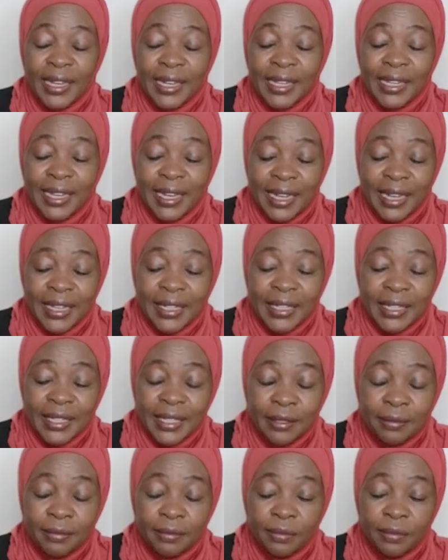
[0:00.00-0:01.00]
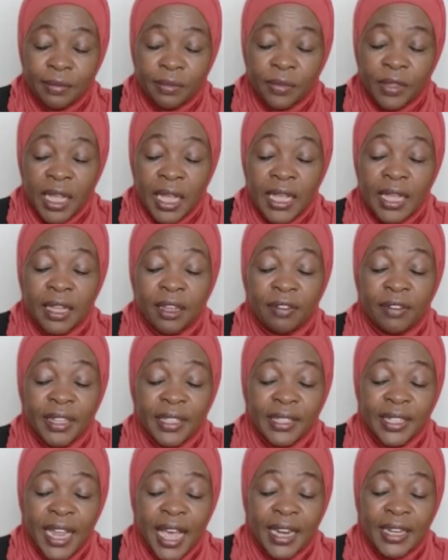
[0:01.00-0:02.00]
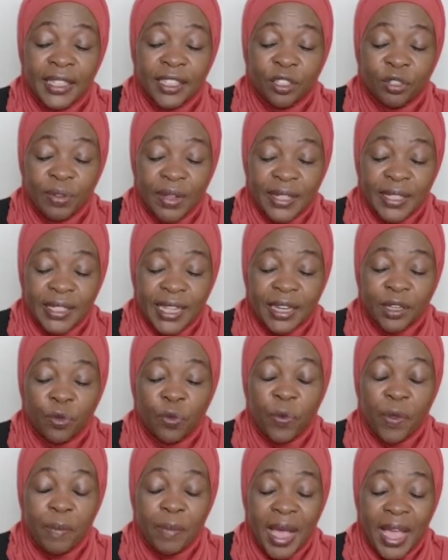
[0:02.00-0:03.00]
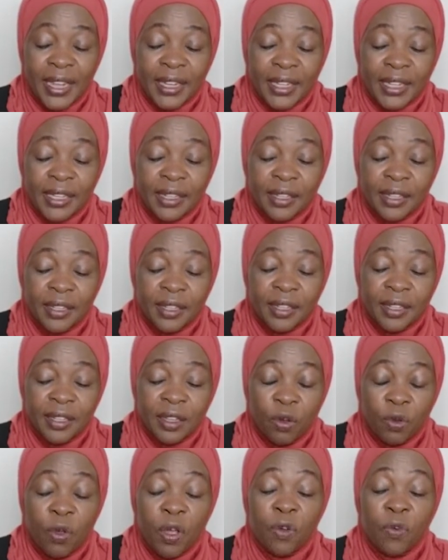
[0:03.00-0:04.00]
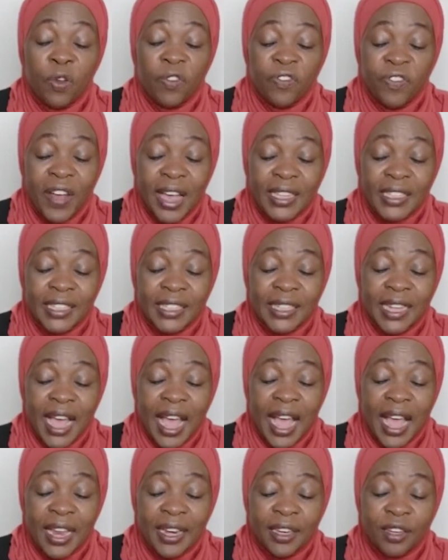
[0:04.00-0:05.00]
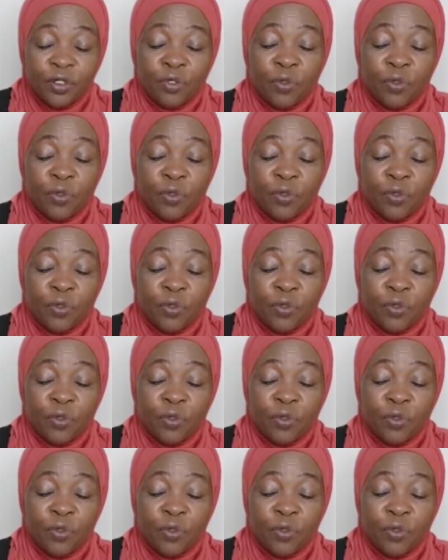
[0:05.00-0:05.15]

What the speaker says: leaders, Rich Dad stressed that we first had